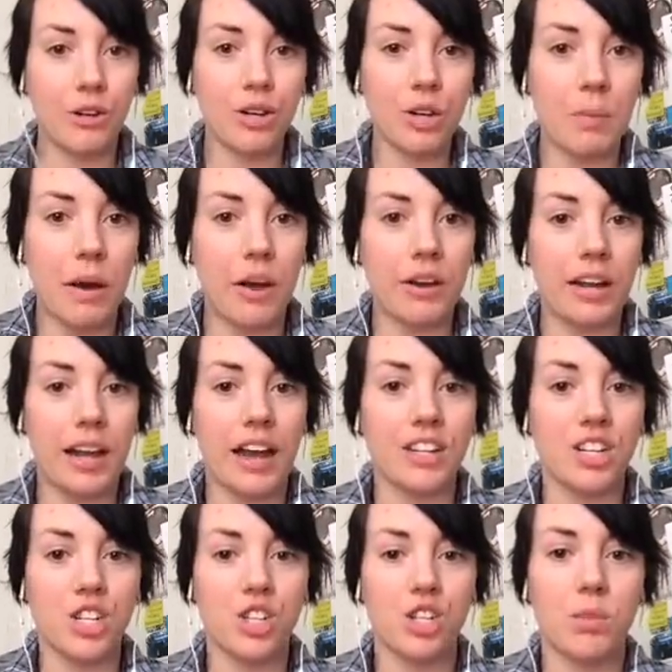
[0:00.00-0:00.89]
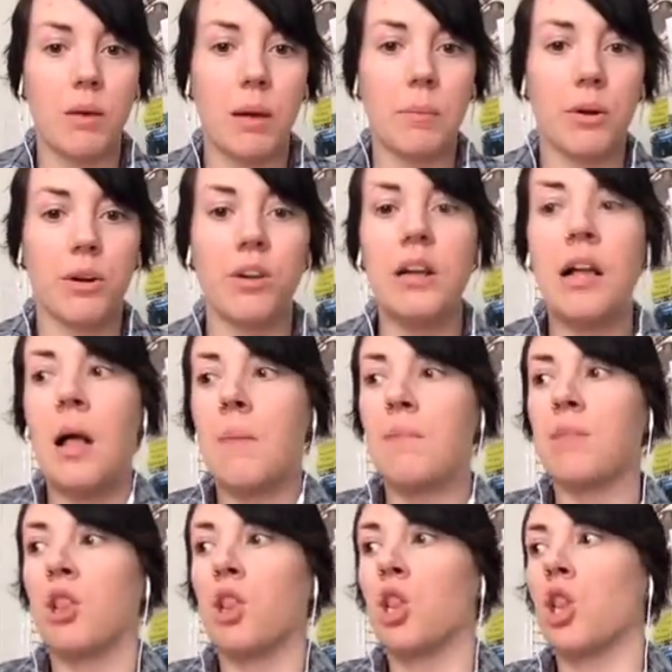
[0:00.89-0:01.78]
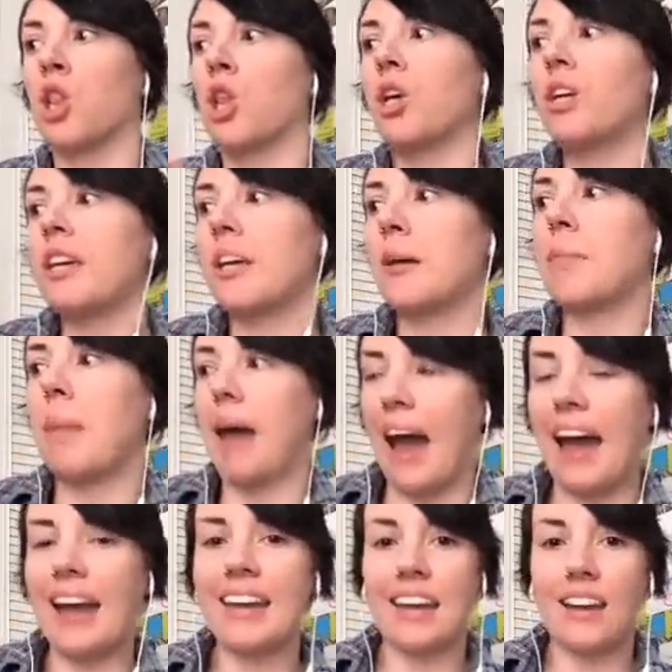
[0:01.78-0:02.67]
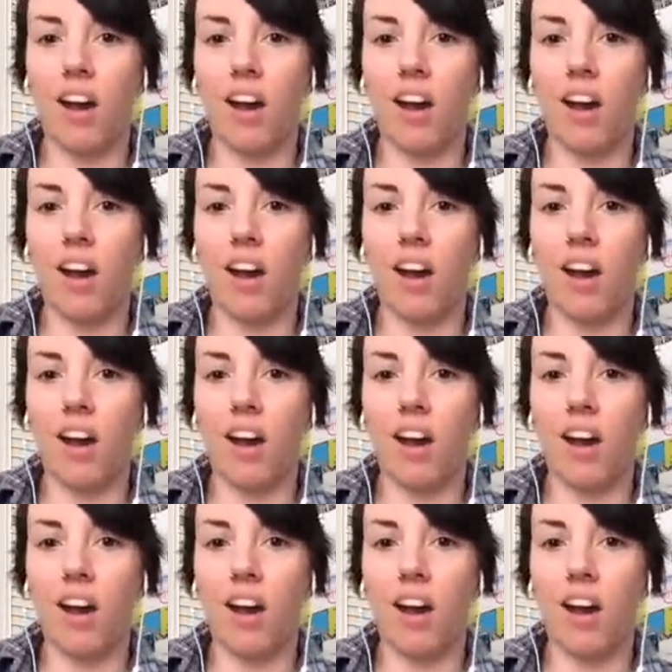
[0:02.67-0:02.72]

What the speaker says: about it, I just remember looking back at